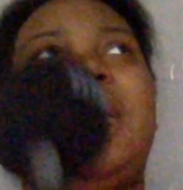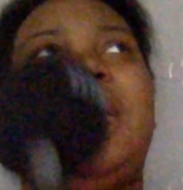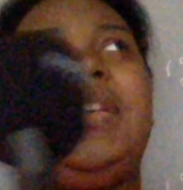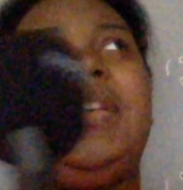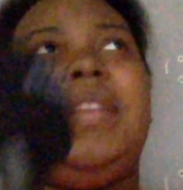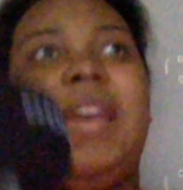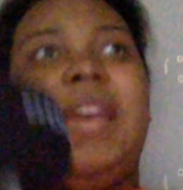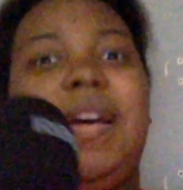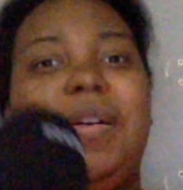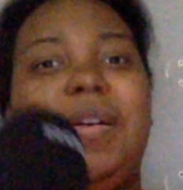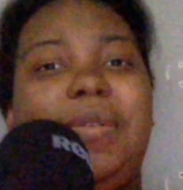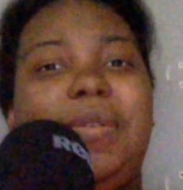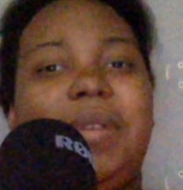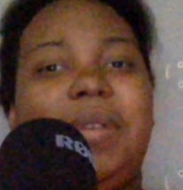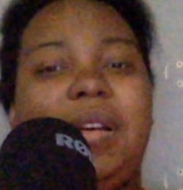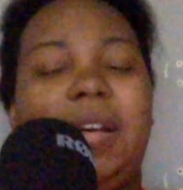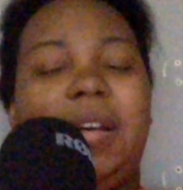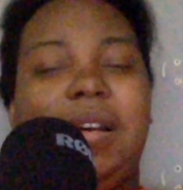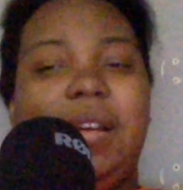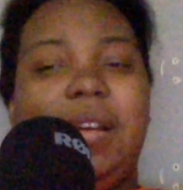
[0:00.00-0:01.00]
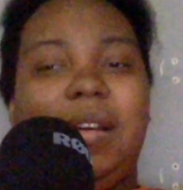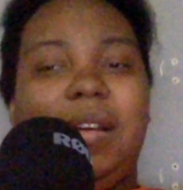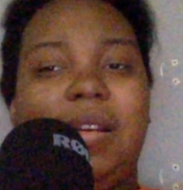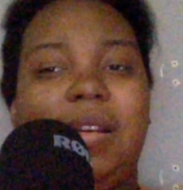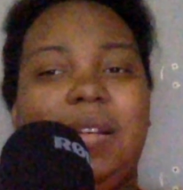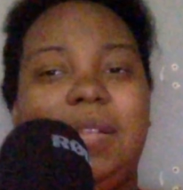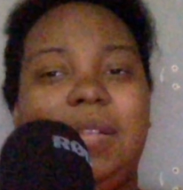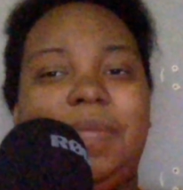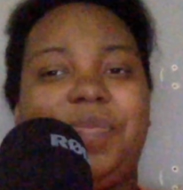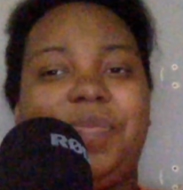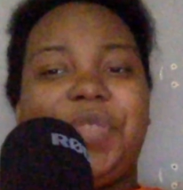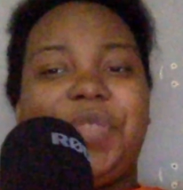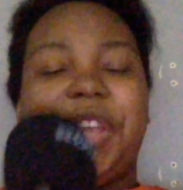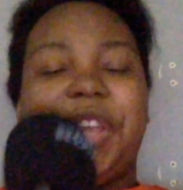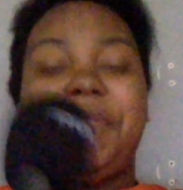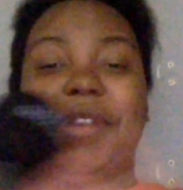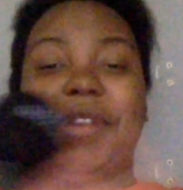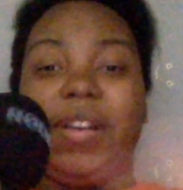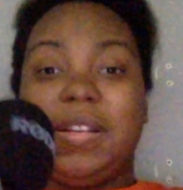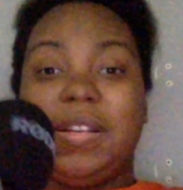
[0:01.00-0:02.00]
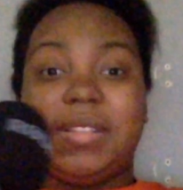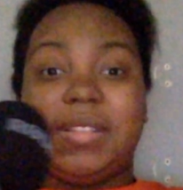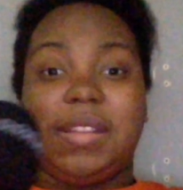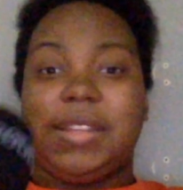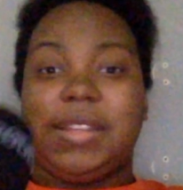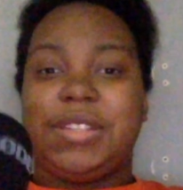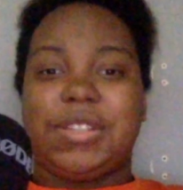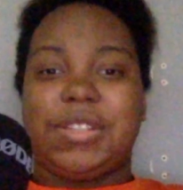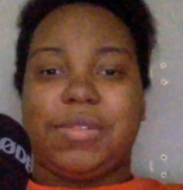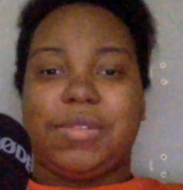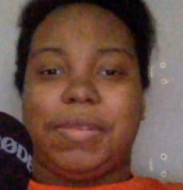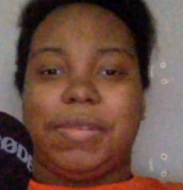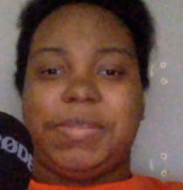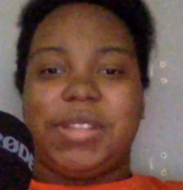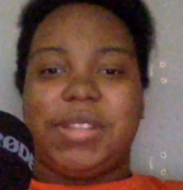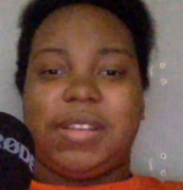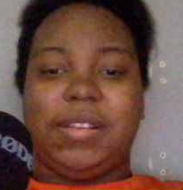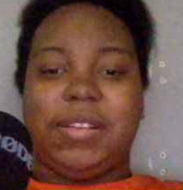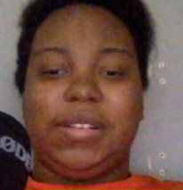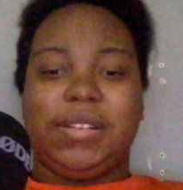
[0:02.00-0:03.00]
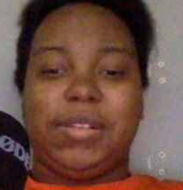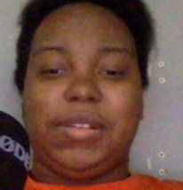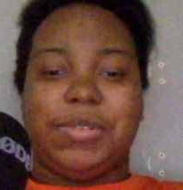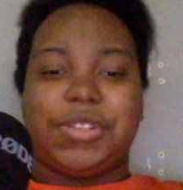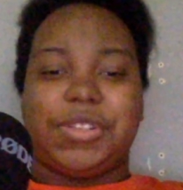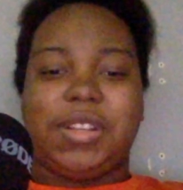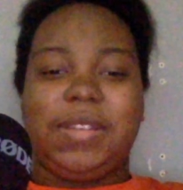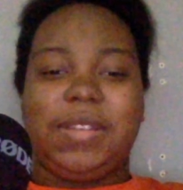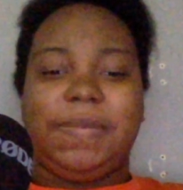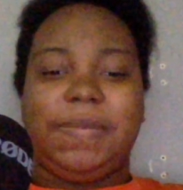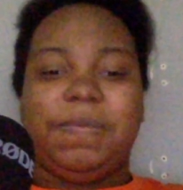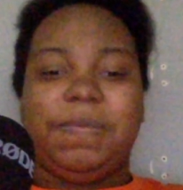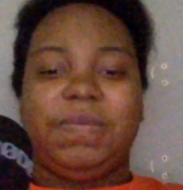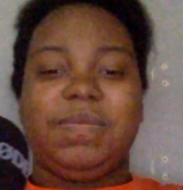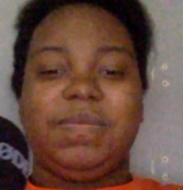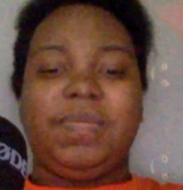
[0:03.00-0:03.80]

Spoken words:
No, I forgot to like script a conclusion,